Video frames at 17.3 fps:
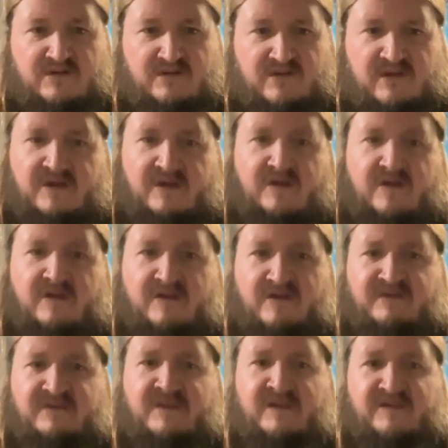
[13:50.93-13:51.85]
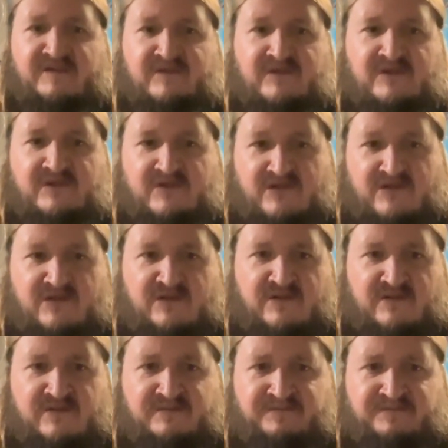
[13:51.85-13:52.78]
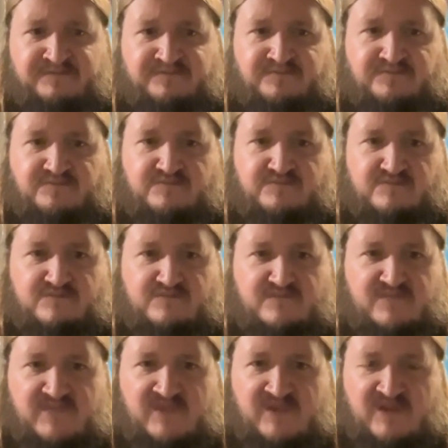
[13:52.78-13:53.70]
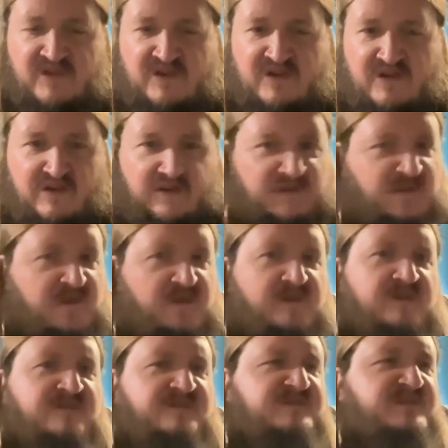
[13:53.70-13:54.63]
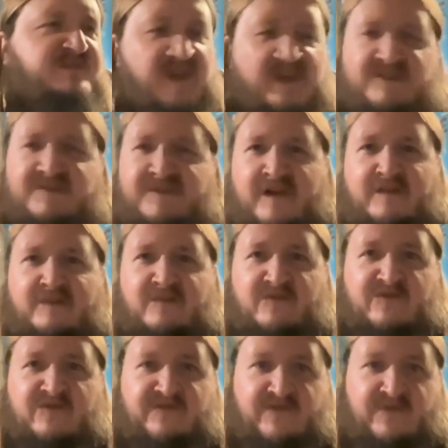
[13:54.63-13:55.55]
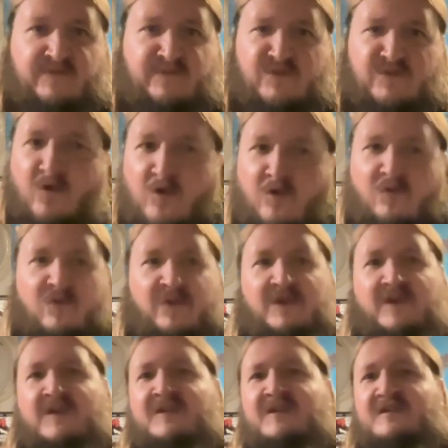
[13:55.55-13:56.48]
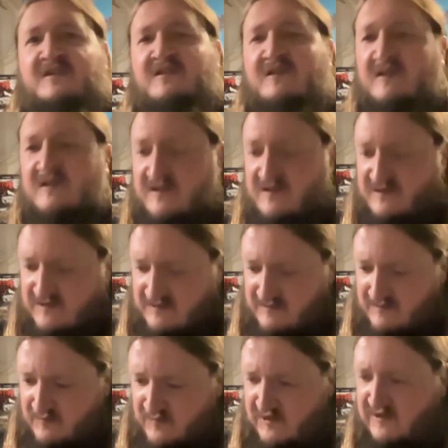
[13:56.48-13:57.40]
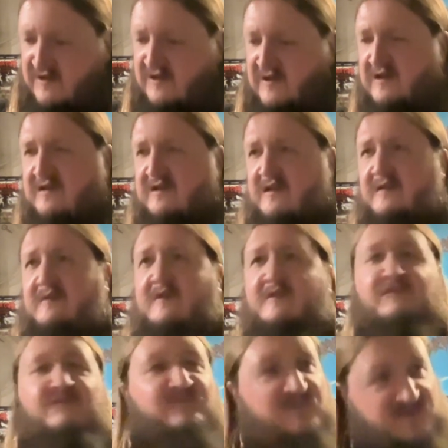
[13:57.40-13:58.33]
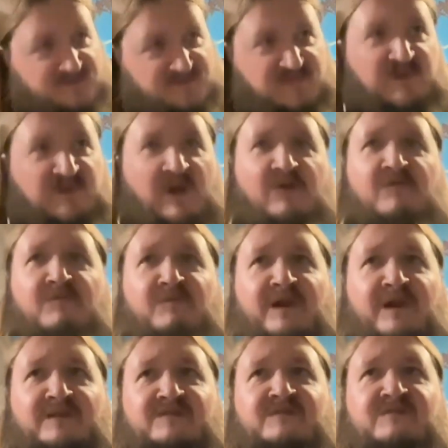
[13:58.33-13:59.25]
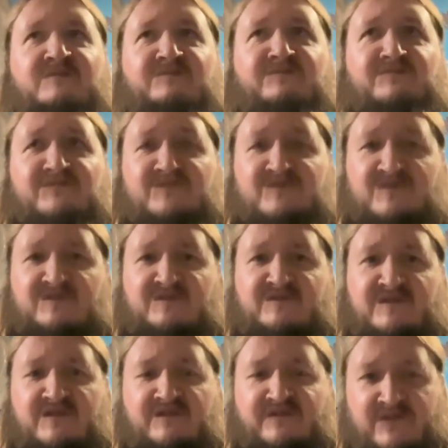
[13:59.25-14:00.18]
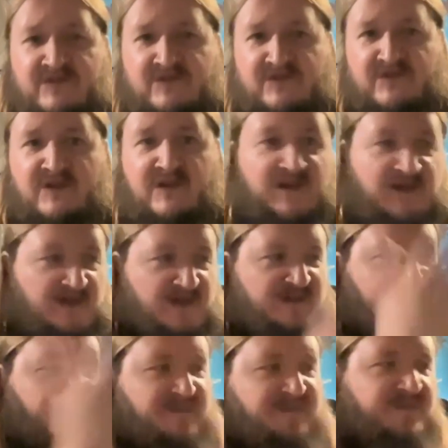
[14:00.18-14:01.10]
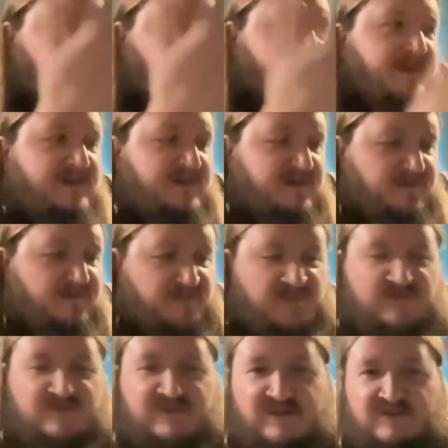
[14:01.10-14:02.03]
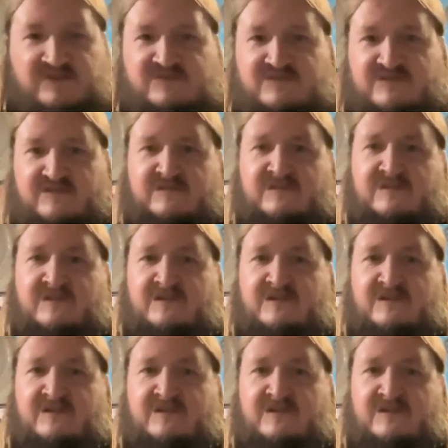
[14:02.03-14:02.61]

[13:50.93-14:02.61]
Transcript: that I have definitely heard like a Death Hammer from Norway. I can when I hear them, I'm just going back to songs that I've heard. I definitely get a bulldozer,